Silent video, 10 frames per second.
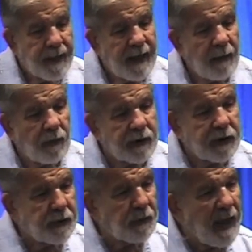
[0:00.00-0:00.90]
He will
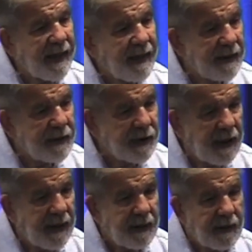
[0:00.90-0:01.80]
smite his
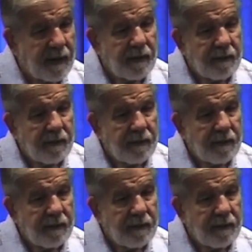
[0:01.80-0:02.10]
heel.